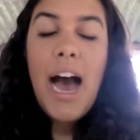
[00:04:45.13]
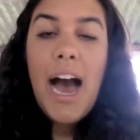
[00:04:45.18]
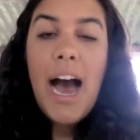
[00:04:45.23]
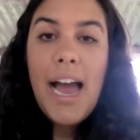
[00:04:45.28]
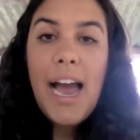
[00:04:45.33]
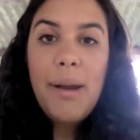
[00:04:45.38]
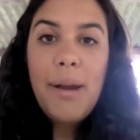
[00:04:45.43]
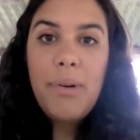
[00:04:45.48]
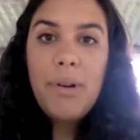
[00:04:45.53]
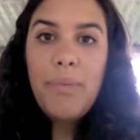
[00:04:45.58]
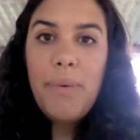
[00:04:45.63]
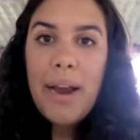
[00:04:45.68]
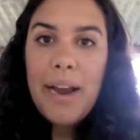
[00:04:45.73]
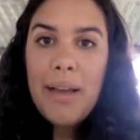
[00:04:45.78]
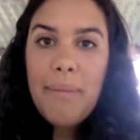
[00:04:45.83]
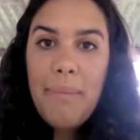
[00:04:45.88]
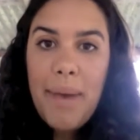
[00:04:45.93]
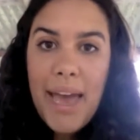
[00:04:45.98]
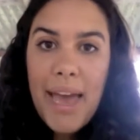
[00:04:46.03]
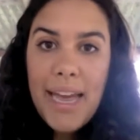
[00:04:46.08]
I would
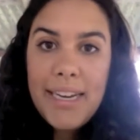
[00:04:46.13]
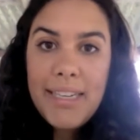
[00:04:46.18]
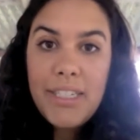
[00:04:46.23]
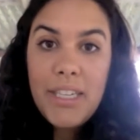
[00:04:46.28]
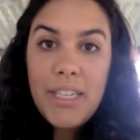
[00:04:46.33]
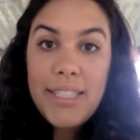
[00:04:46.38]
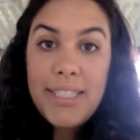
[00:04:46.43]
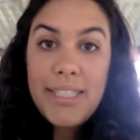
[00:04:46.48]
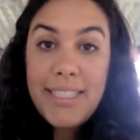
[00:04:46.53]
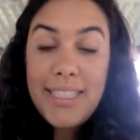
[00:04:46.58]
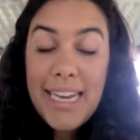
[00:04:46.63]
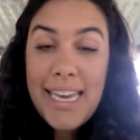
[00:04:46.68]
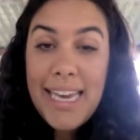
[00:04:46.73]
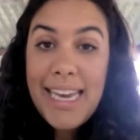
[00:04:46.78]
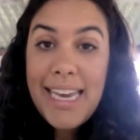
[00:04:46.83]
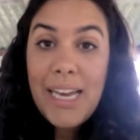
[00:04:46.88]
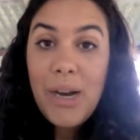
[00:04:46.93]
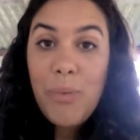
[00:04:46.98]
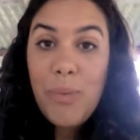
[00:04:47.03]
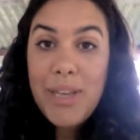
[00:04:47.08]
recommend
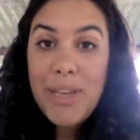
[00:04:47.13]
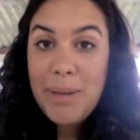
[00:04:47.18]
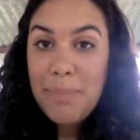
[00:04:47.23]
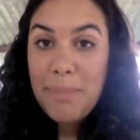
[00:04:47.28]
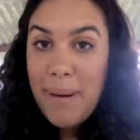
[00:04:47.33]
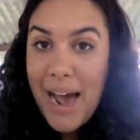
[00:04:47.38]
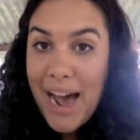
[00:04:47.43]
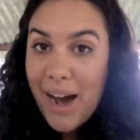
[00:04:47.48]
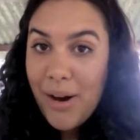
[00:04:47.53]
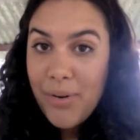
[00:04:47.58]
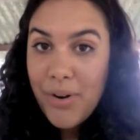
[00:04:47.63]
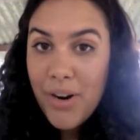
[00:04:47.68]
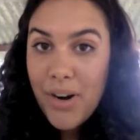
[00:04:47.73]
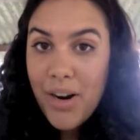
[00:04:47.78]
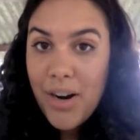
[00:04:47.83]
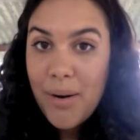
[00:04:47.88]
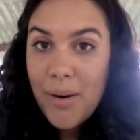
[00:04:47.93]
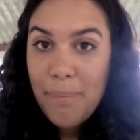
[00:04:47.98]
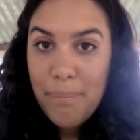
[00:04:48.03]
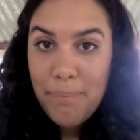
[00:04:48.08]
sticking with
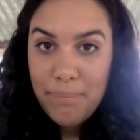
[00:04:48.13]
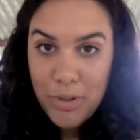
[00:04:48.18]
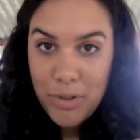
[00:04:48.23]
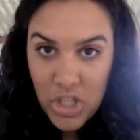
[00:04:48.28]
powder